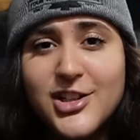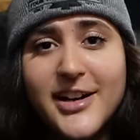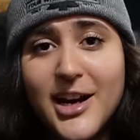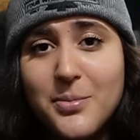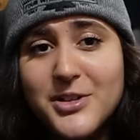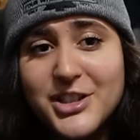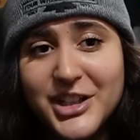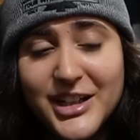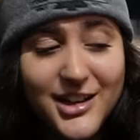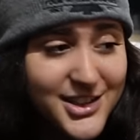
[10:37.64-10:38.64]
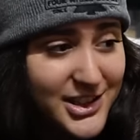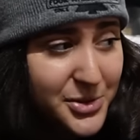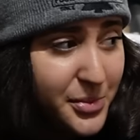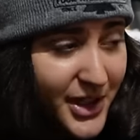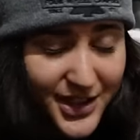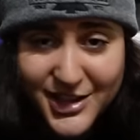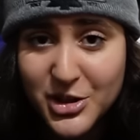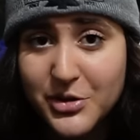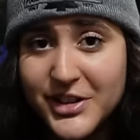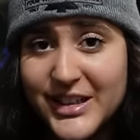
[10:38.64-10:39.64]
the truck camper is looking awesome, and it's
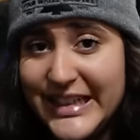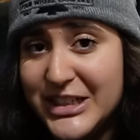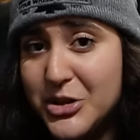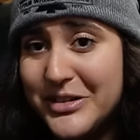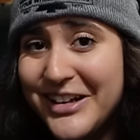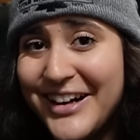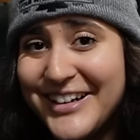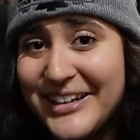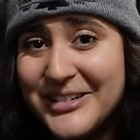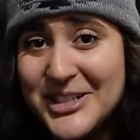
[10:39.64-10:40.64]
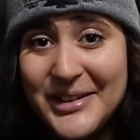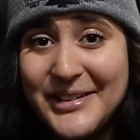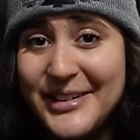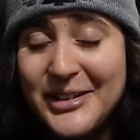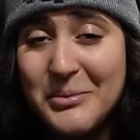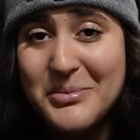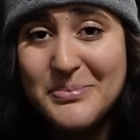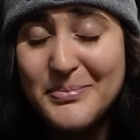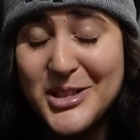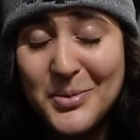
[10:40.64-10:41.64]
only like 2 o'clock now, so I don't know what I'm
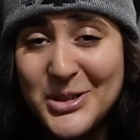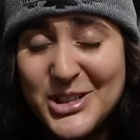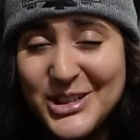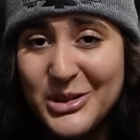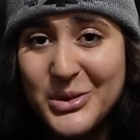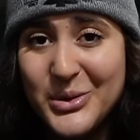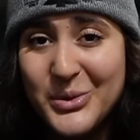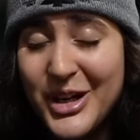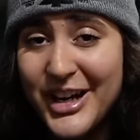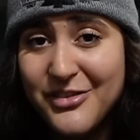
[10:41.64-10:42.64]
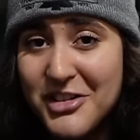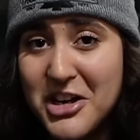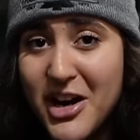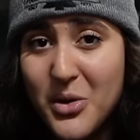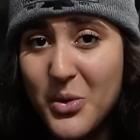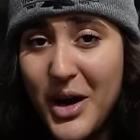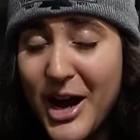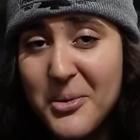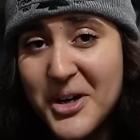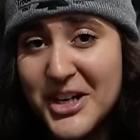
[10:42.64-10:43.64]
supposed to do. We gotta figure out
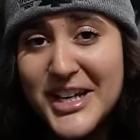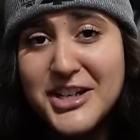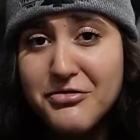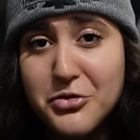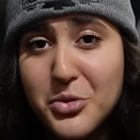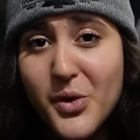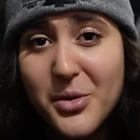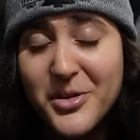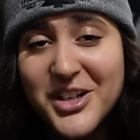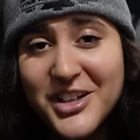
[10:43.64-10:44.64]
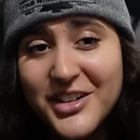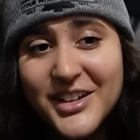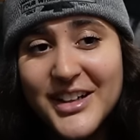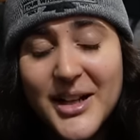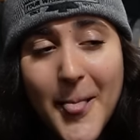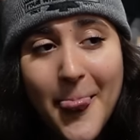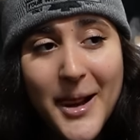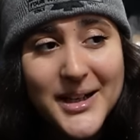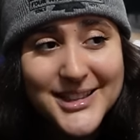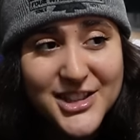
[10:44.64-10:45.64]
how we're gonna eat food while we're here.
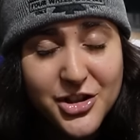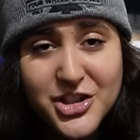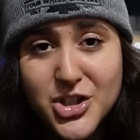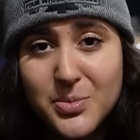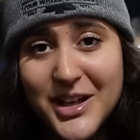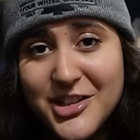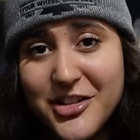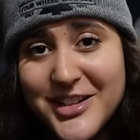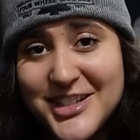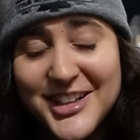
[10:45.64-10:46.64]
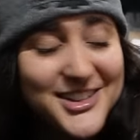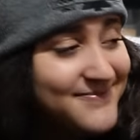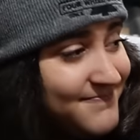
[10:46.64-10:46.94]
So this should be interesting.